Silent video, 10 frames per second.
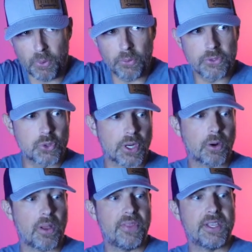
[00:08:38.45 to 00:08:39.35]
pull the
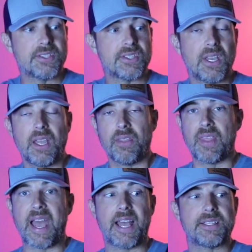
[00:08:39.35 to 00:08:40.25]
trigger on this,
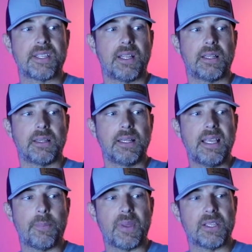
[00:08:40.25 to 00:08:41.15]
that
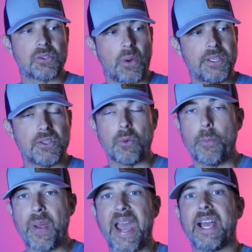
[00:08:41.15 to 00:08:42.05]
lip is going to
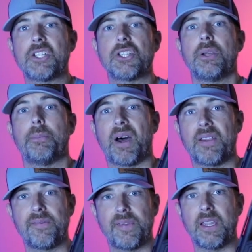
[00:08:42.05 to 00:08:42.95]
bash
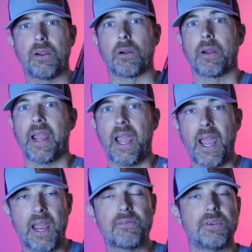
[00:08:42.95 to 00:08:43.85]
my finger
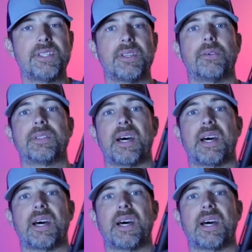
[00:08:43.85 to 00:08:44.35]
every single